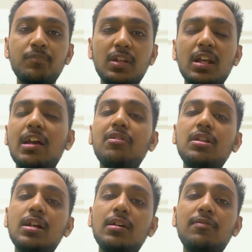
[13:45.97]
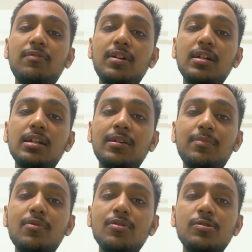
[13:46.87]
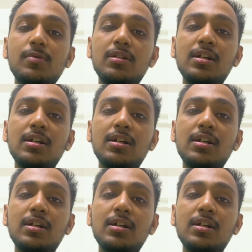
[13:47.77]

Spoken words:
everything I feel impossible